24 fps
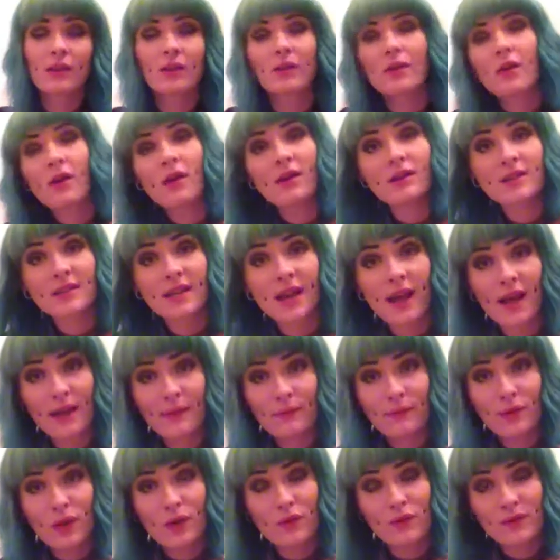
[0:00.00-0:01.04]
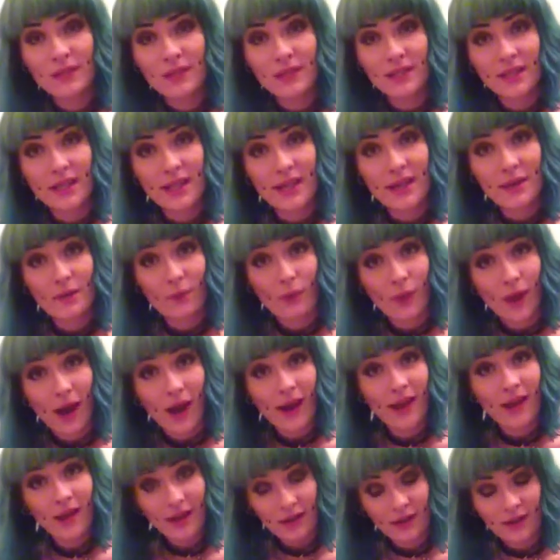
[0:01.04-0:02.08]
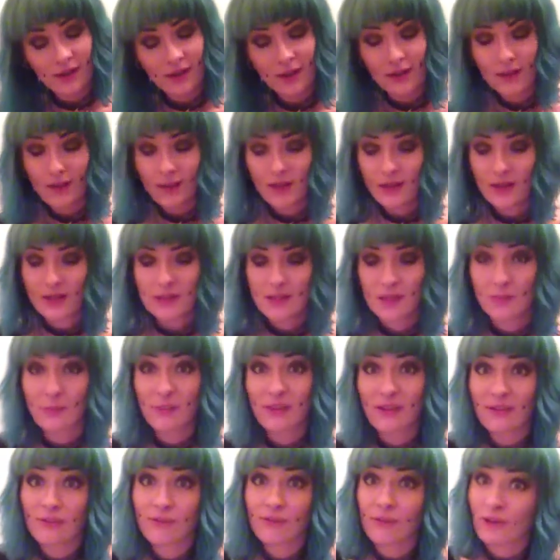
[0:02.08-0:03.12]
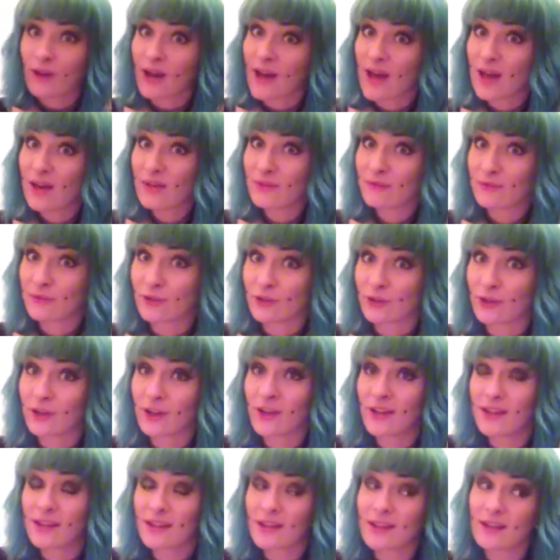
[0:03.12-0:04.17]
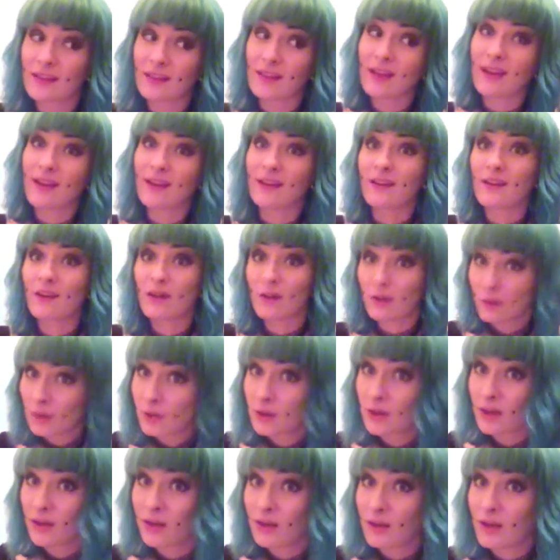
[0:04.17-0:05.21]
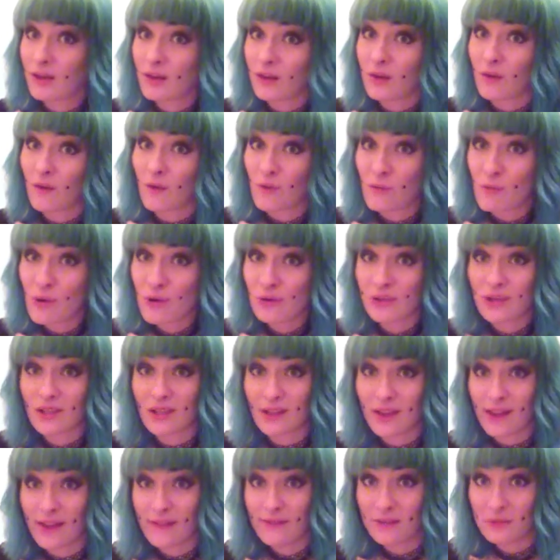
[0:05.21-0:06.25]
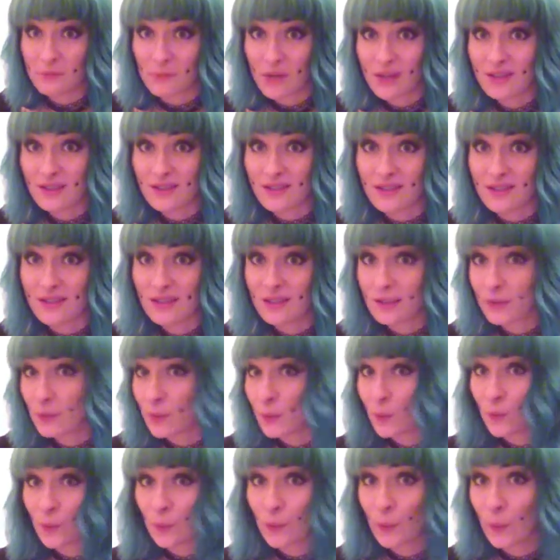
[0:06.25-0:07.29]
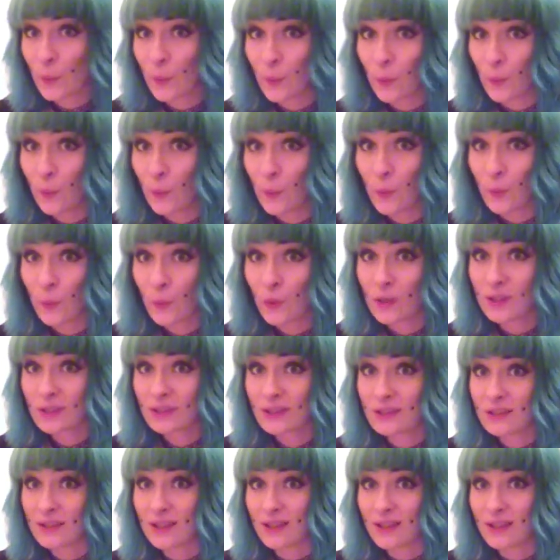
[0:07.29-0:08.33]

Long time no see, right? It's been forever, like almost eleven months. Whew.